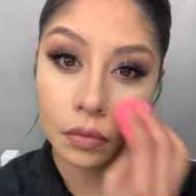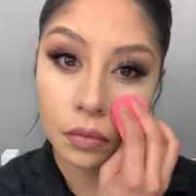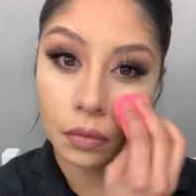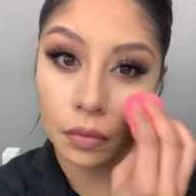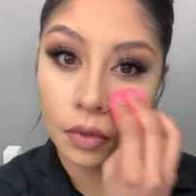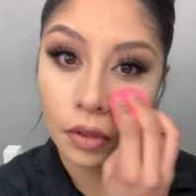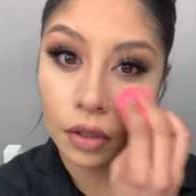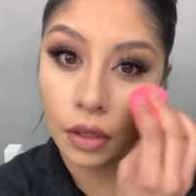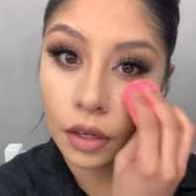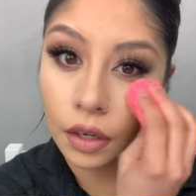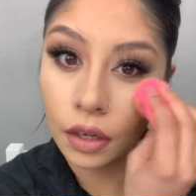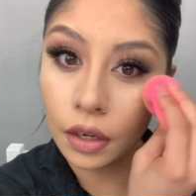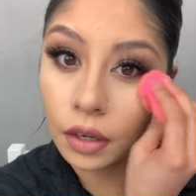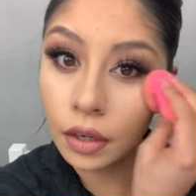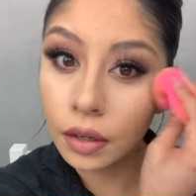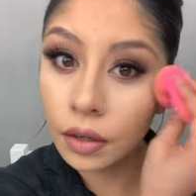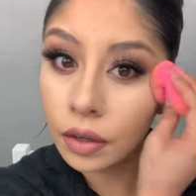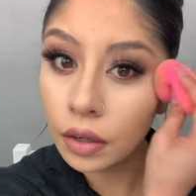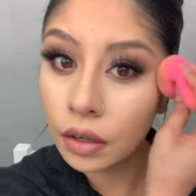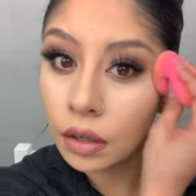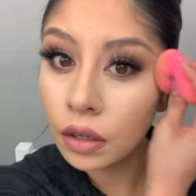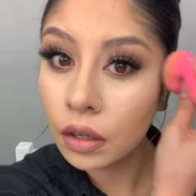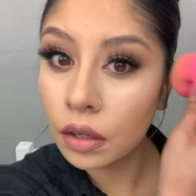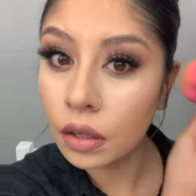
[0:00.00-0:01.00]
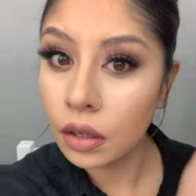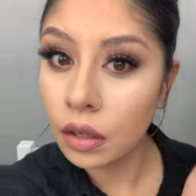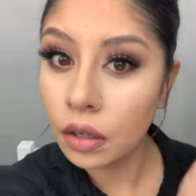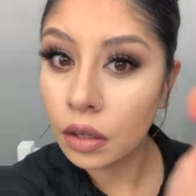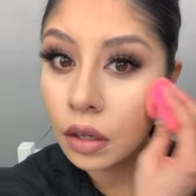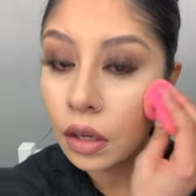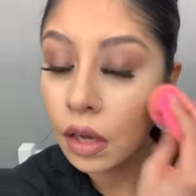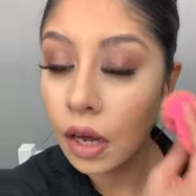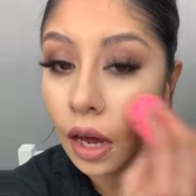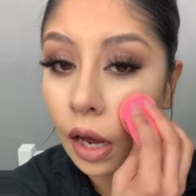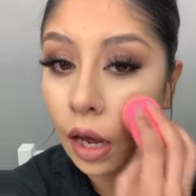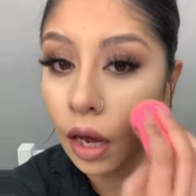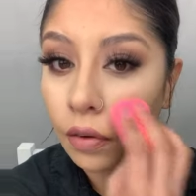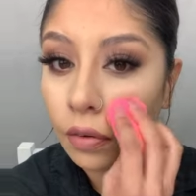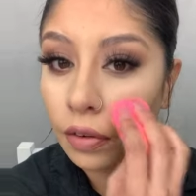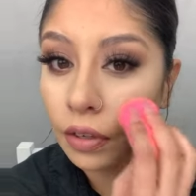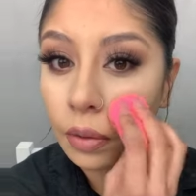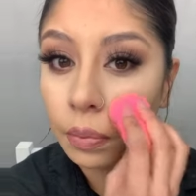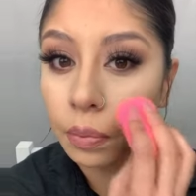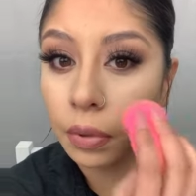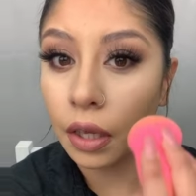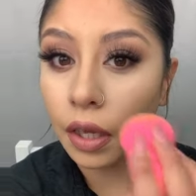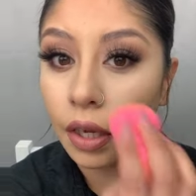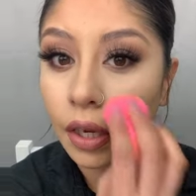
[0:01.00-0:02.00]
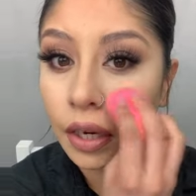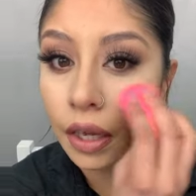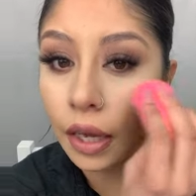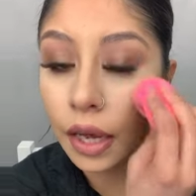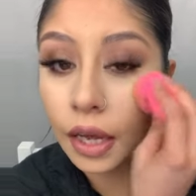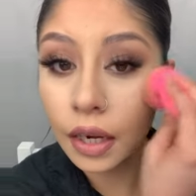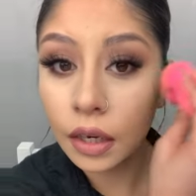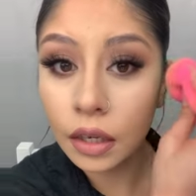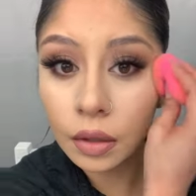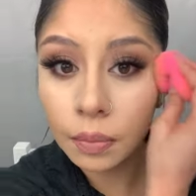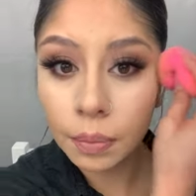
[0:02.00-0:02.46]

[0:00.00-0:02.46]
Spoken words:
Okay. I haven't applied any